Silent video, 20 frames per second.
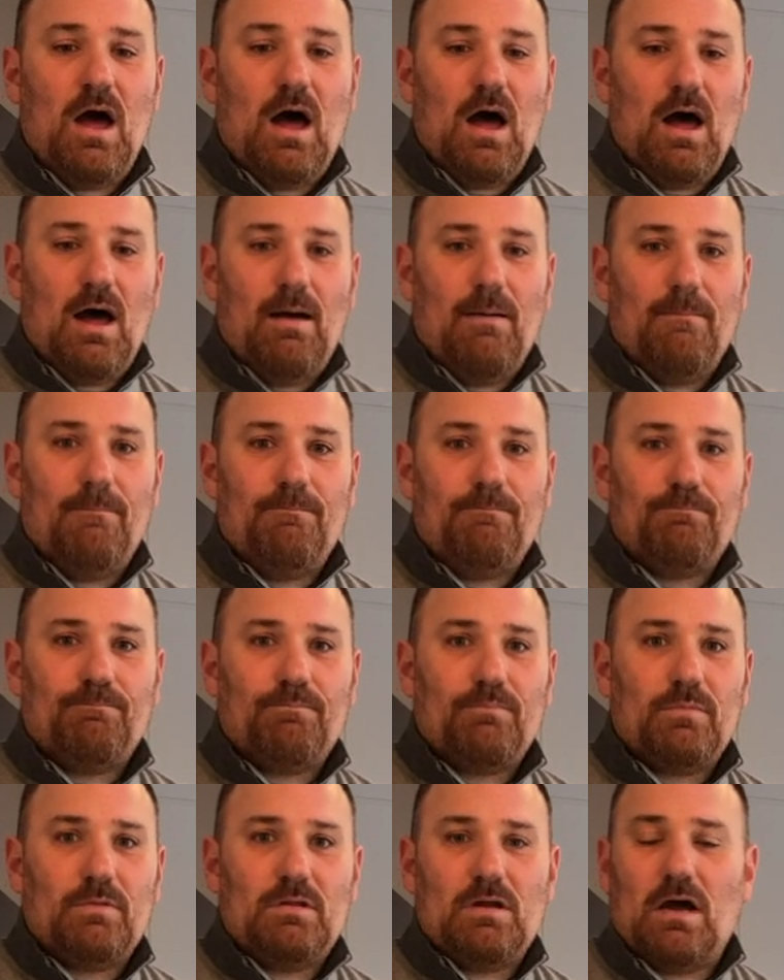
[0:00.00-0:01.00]

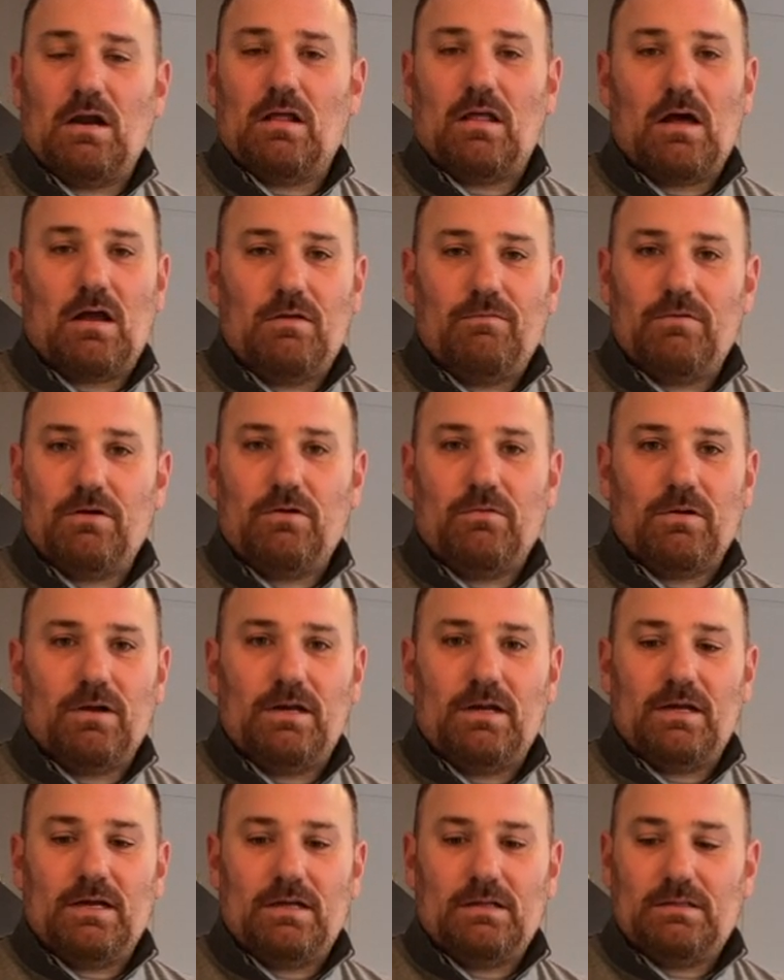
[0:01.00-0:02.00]
not a lot of
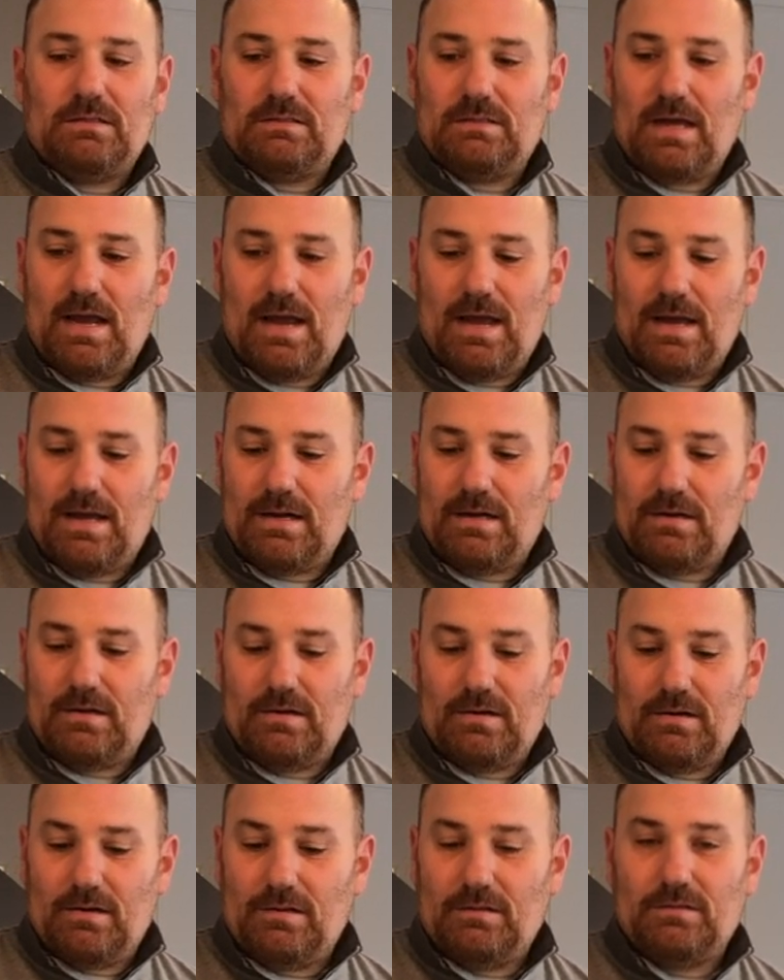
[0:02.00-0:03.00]
ingredients, and
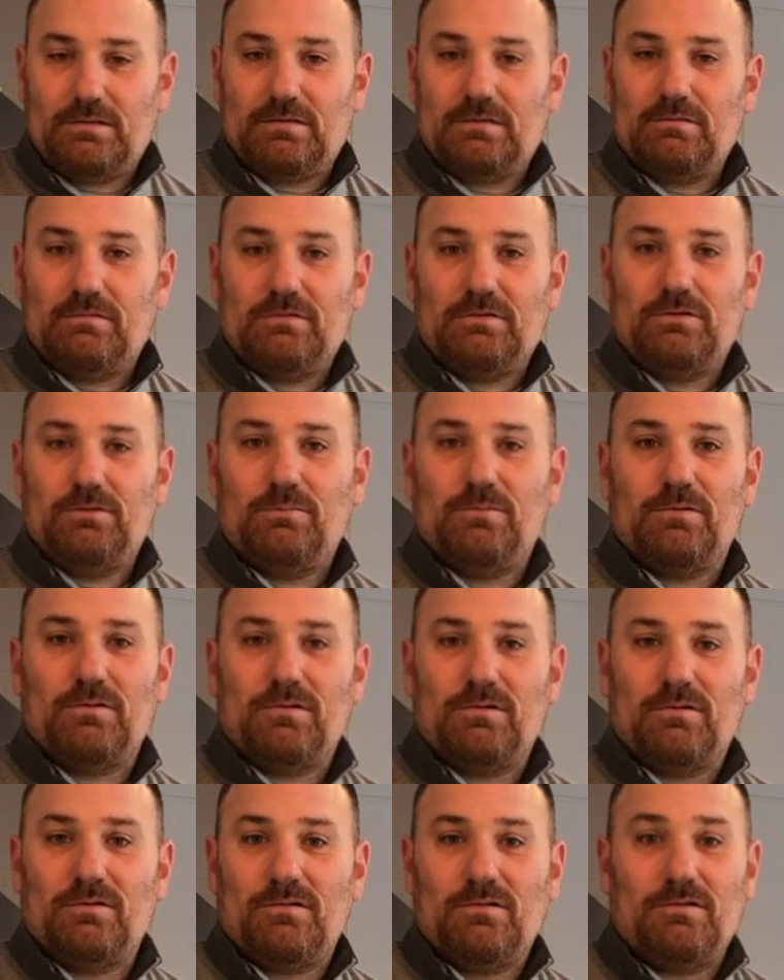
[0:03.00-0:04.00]
it's
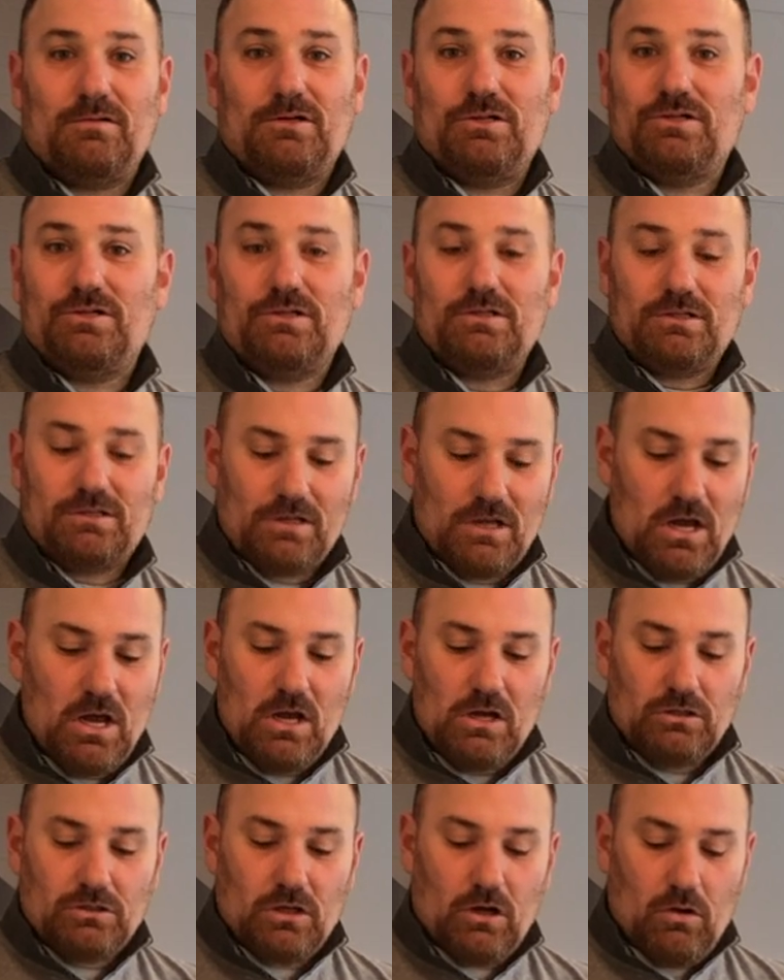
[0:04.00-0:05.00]
super delicious.
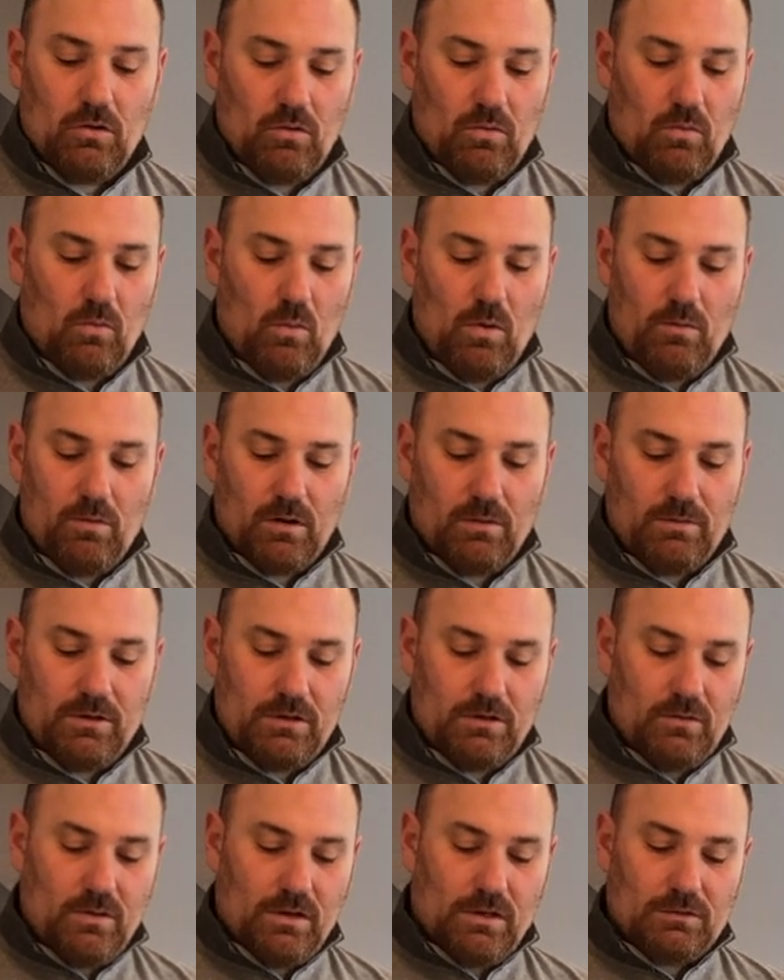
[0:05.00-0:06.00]
So what we're going to
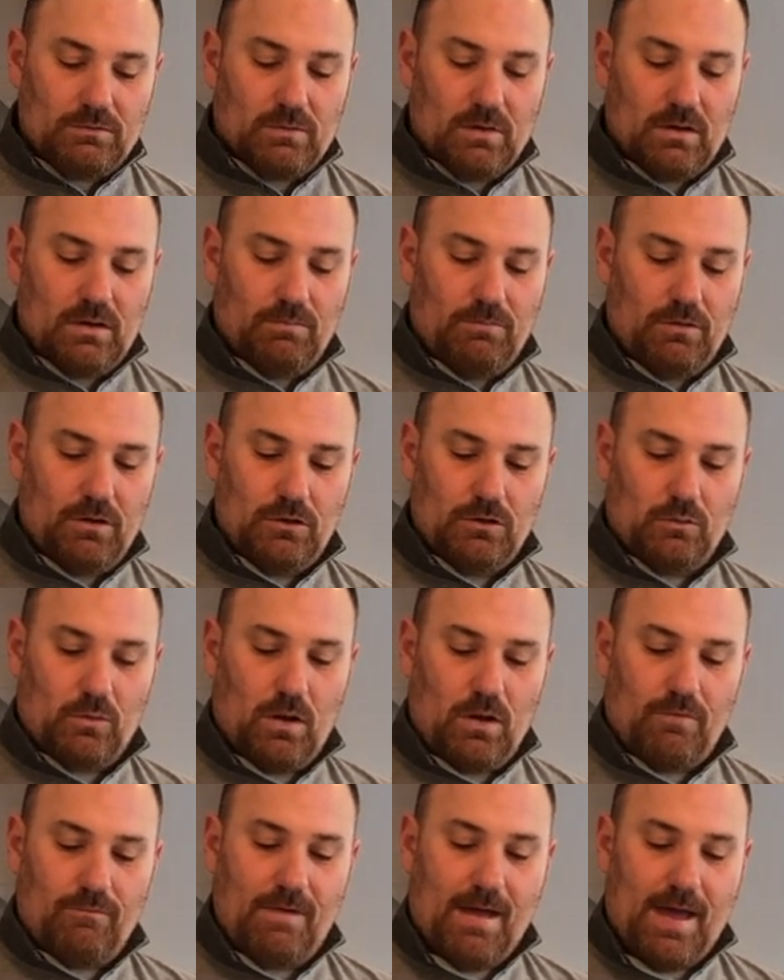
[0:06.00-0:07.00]
be doing is we're going to put
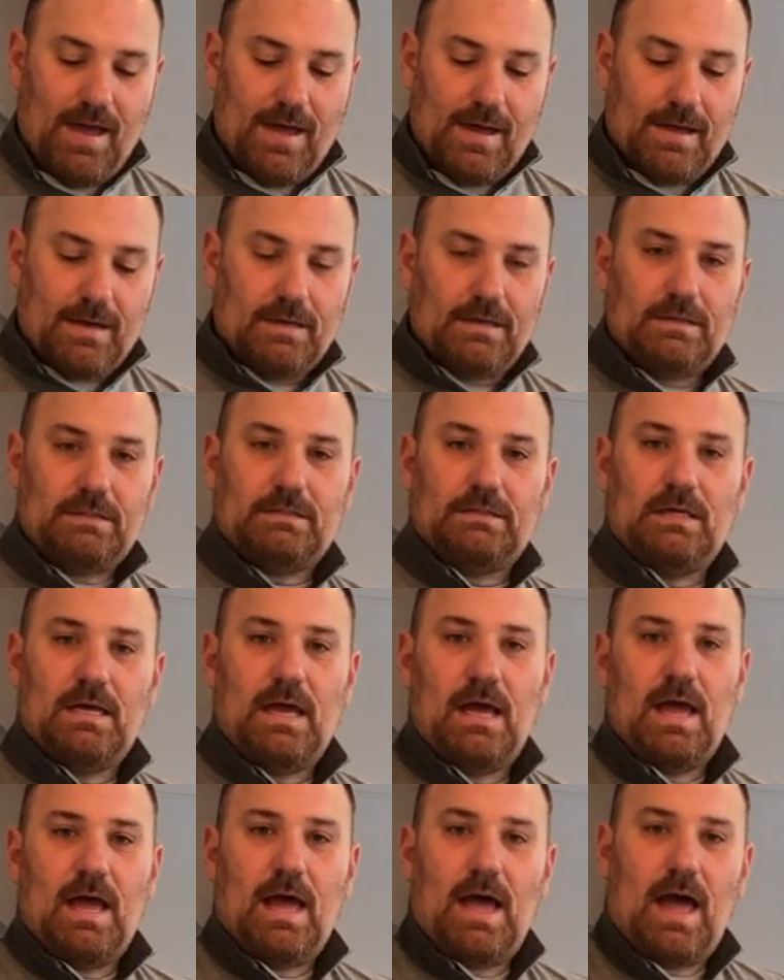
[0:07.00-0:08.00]
12 eggs,
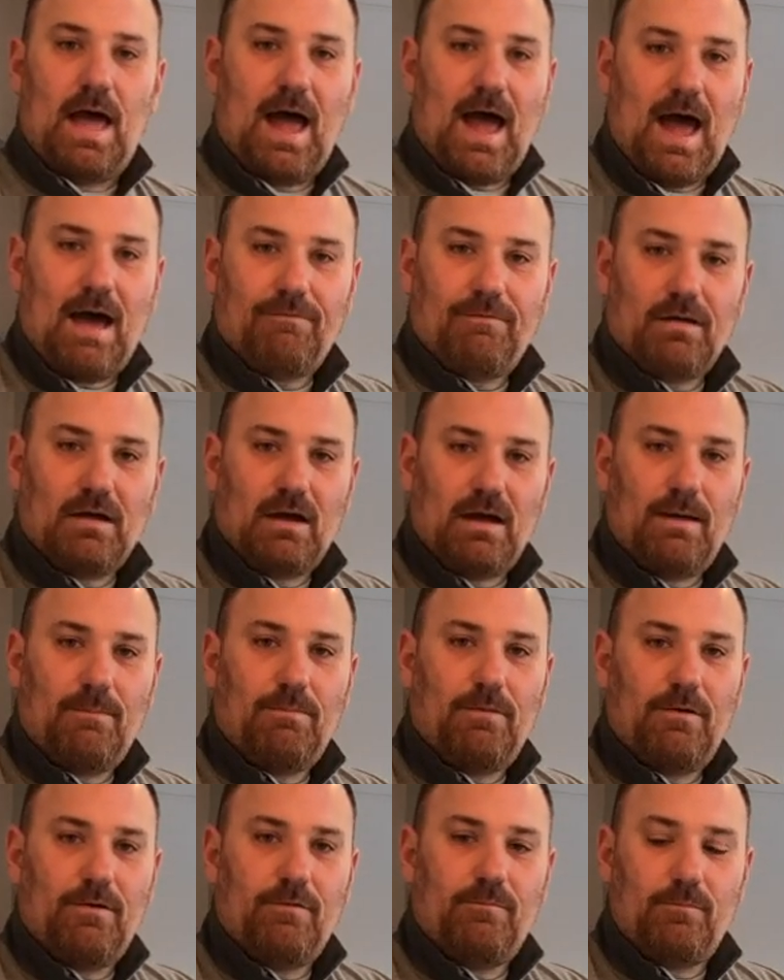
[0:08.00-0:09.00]
a half a
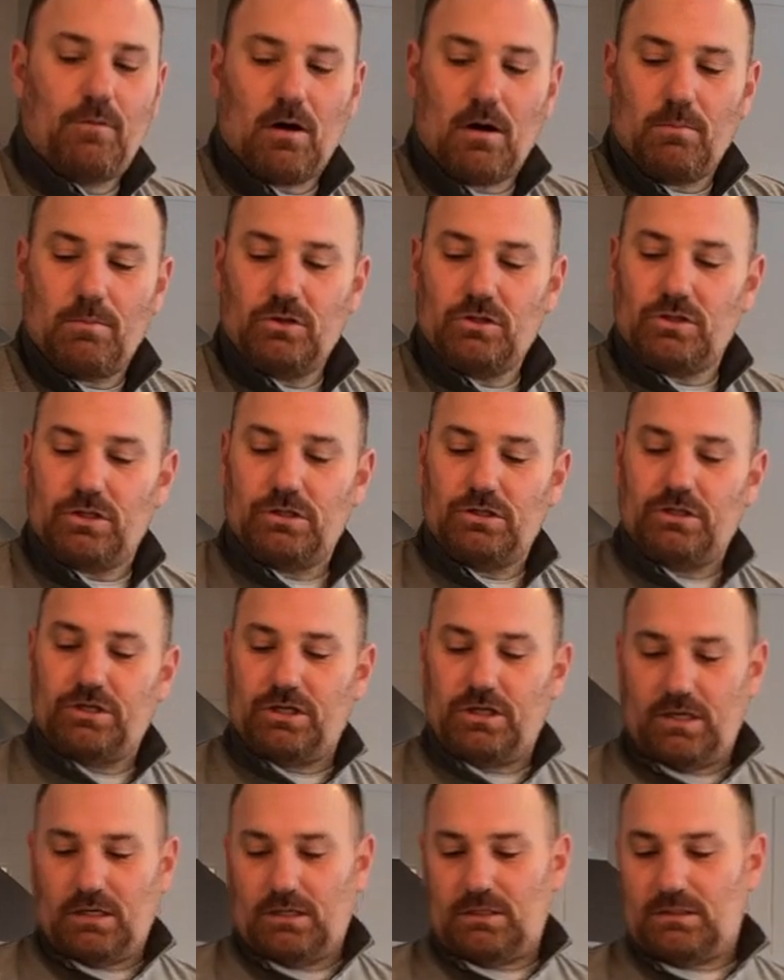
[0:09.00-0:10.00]
cup of parmesan
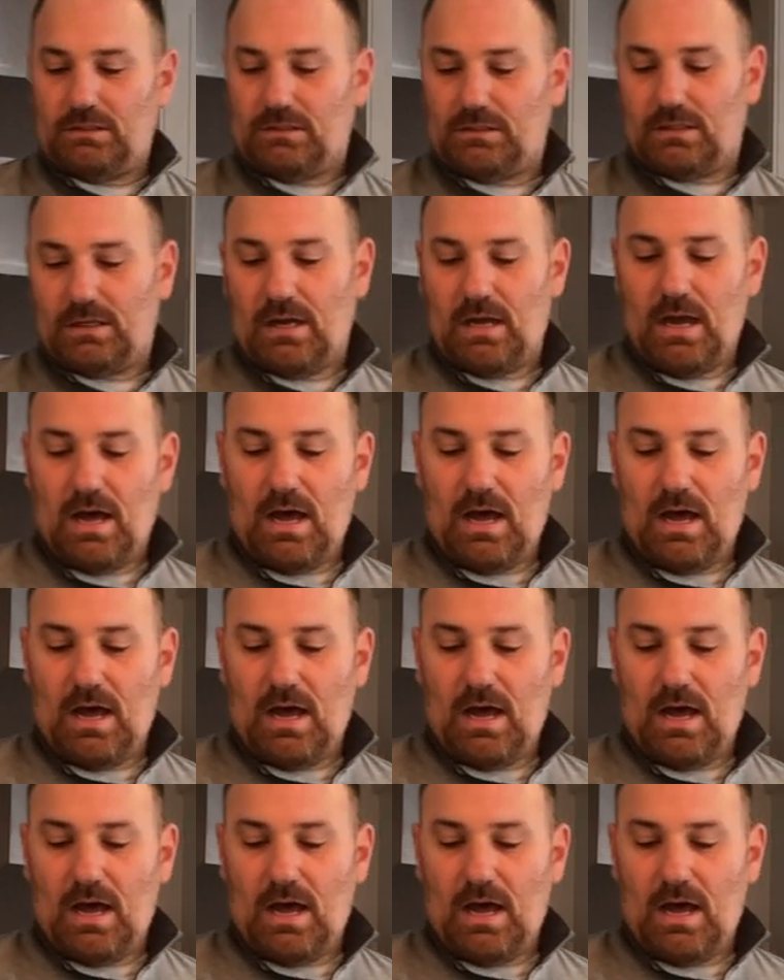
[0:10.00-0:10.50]
cheese,